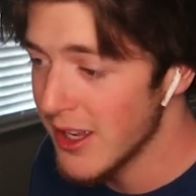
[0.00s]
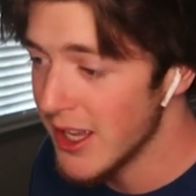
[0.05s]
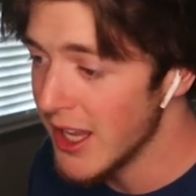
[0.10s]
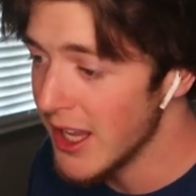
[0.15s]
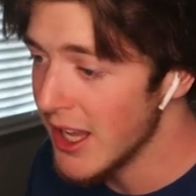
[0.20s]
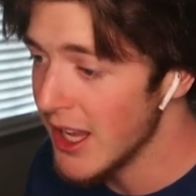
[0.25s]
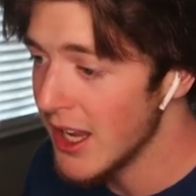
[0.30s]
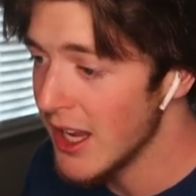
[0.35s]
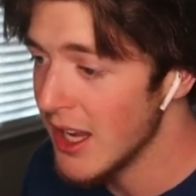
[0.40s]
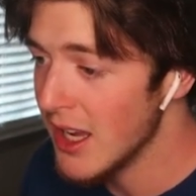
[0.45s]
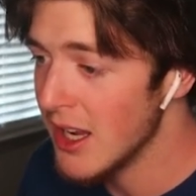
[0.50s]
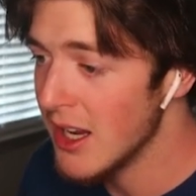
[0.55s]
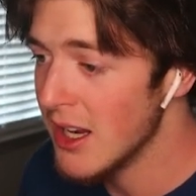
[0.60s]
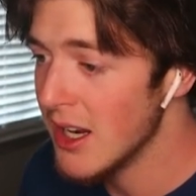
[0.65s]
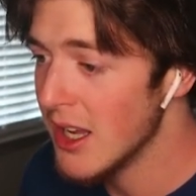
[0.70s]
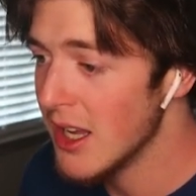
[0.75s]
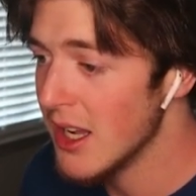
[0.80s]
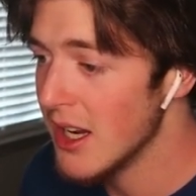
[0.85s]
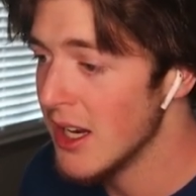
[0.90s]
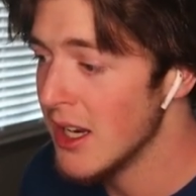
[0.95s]

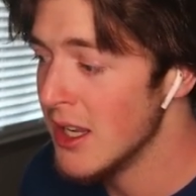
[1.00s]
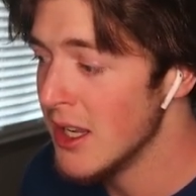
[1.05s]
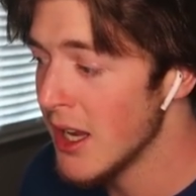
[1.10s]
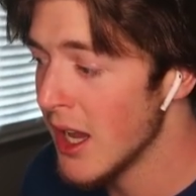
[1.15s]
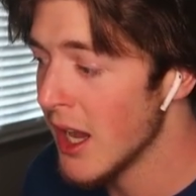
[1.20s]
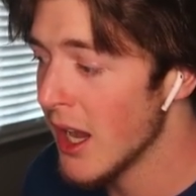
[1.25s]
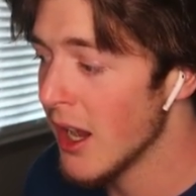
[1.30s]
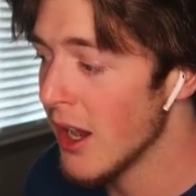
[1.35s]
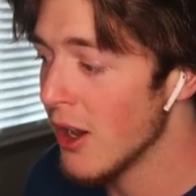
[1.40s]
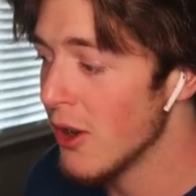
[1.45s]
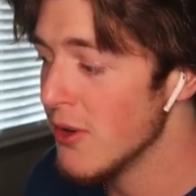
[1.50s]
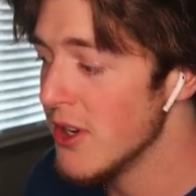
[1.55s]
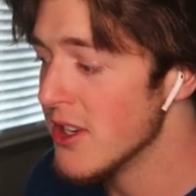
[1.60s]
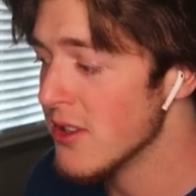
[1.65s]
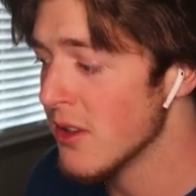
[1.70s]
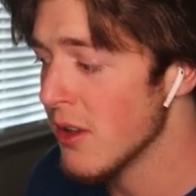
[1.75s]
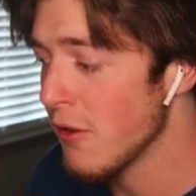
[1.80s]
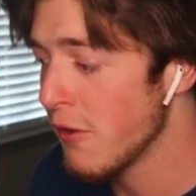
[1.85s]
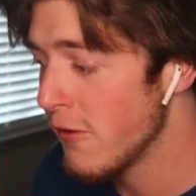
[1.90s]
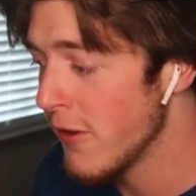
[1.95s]
And now he's
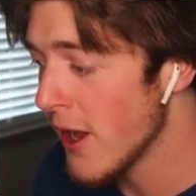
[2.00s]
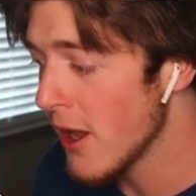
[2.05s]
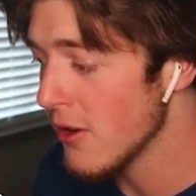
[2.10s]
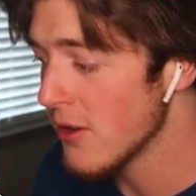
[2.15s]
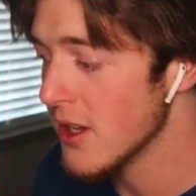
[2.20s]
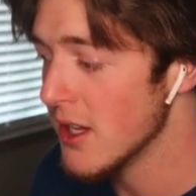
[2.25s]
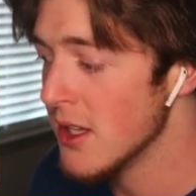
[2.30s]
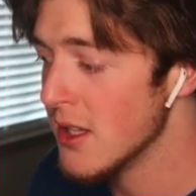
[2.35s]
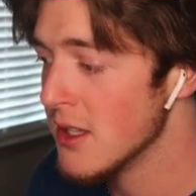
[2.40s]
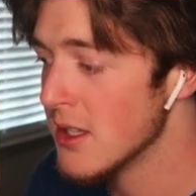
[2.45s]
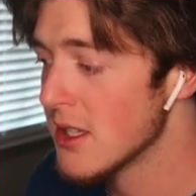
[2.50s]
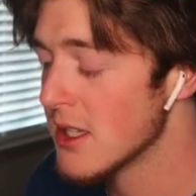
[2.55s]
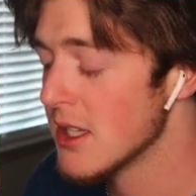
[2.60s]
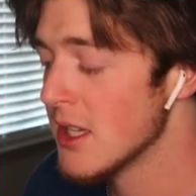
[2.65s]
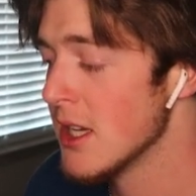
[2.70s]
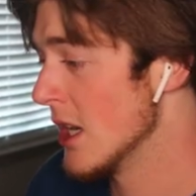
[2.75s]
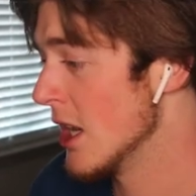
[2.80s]
on the Falcons.